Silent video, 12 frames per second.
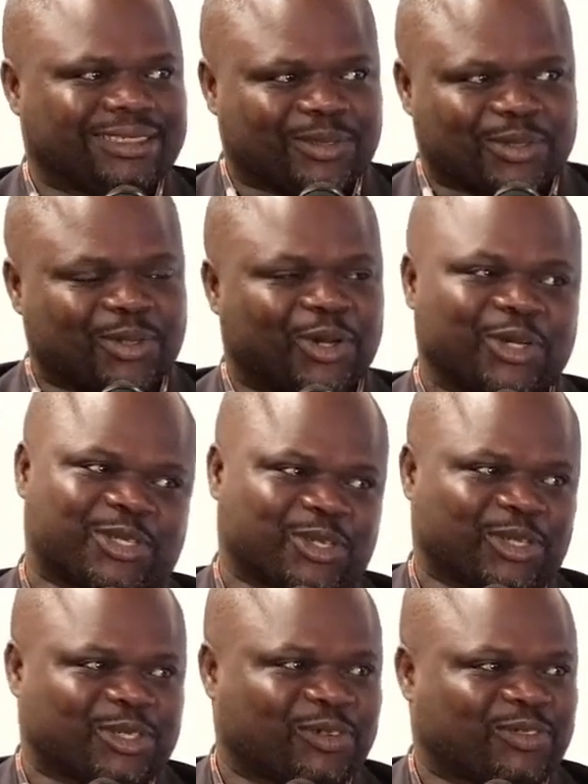do all sorts
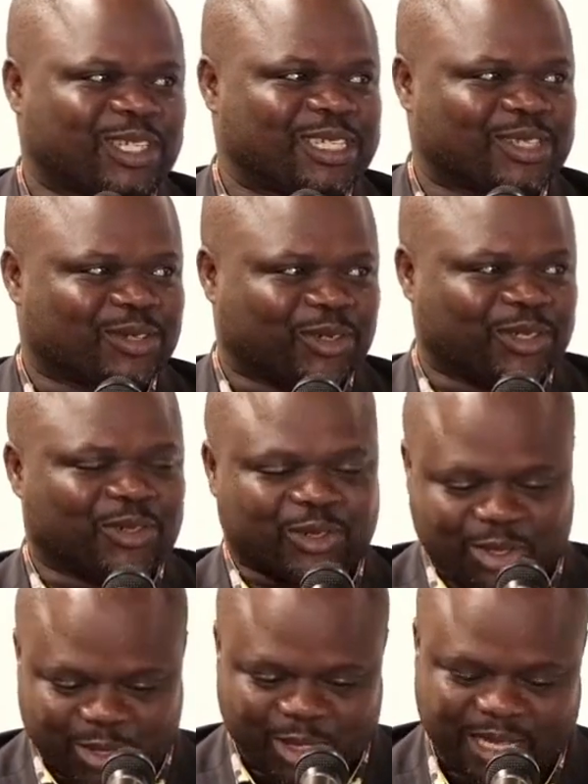of things, you, you'll
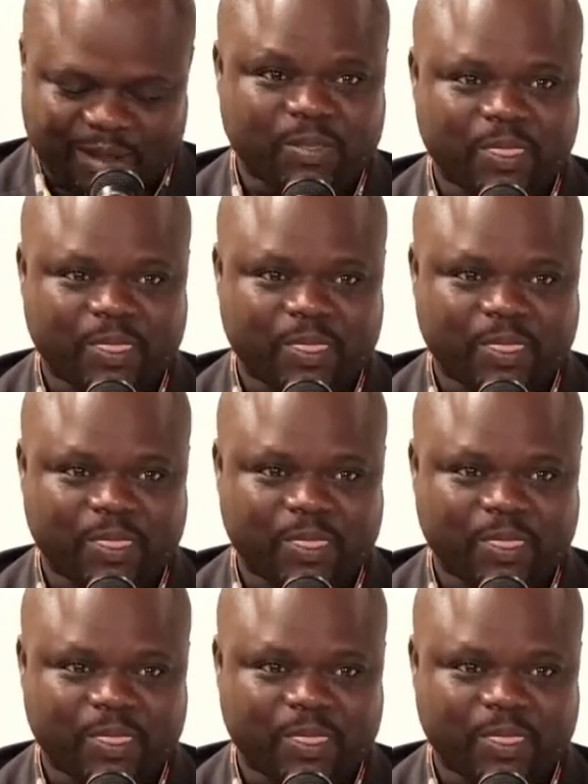know them.